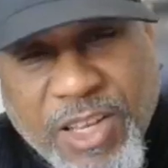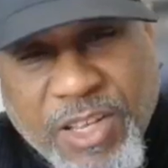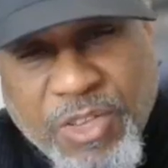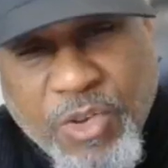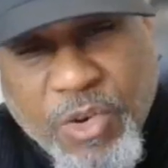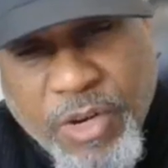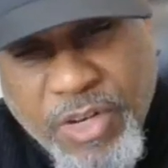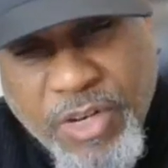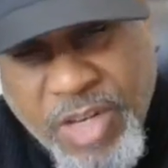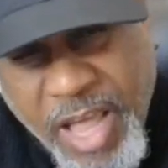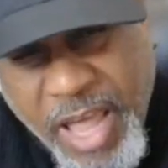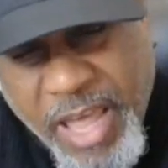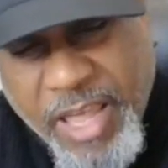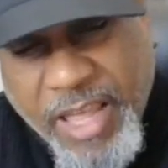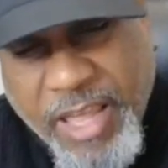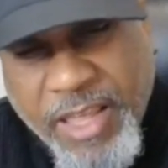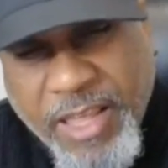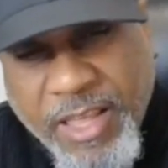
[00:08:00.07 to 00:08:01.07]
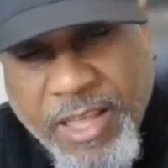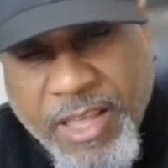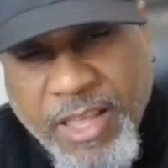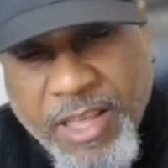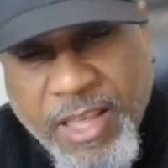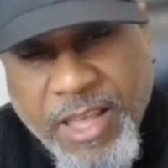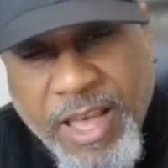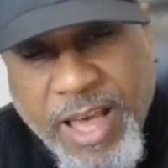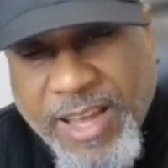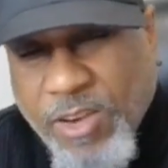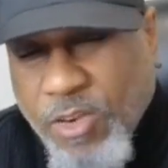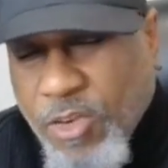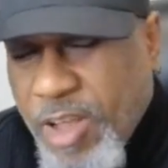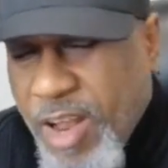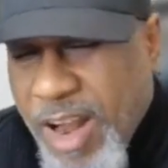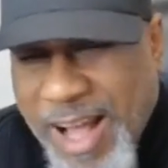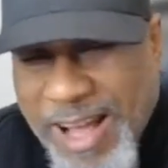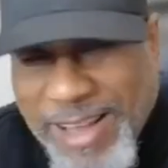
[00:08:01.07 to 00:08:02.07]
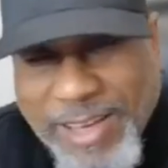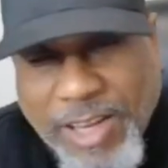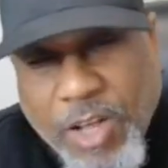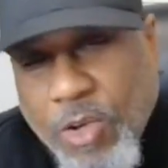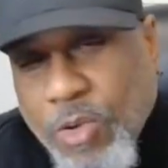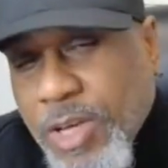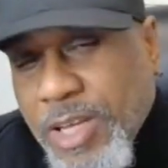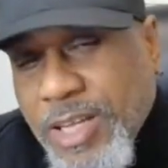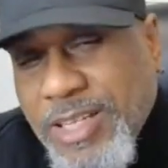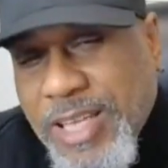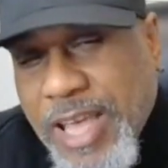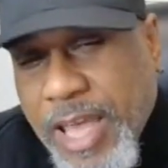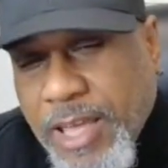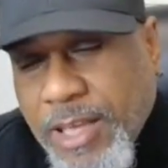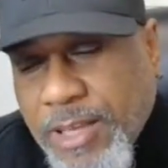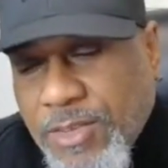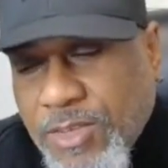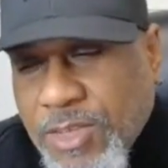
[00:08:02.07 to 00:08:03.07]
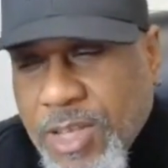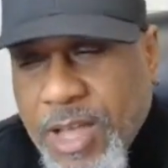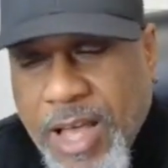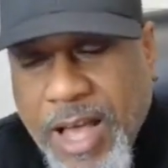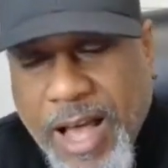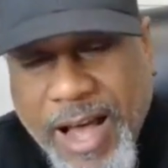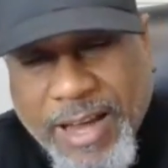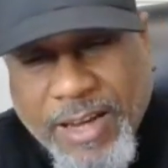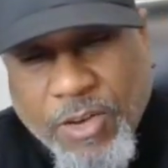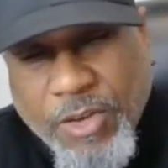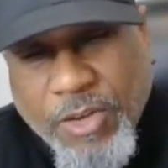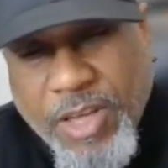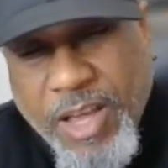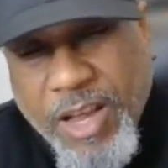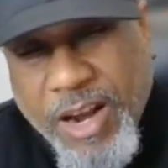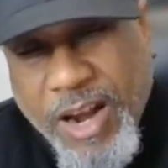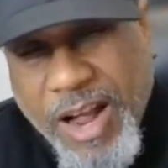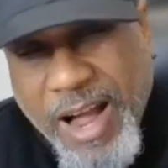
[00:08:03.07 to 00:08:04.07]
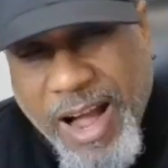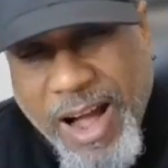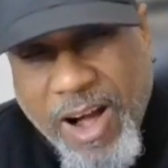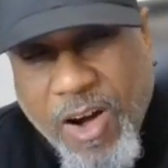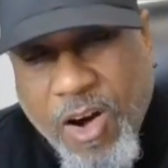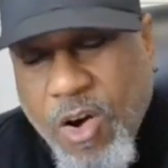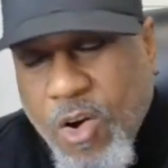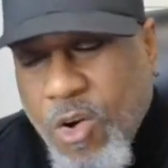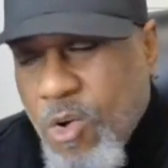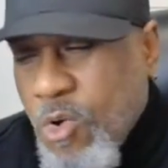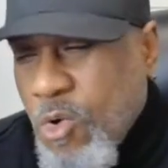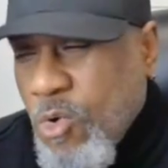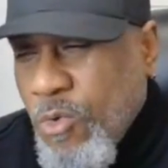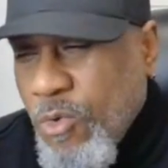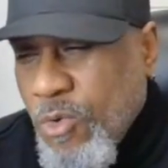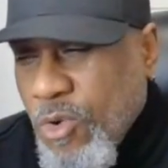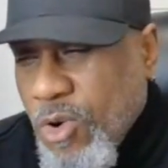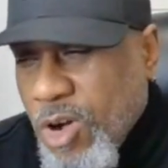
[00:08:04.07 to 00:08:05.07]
in your day. I don't care how long it takes. I don't care how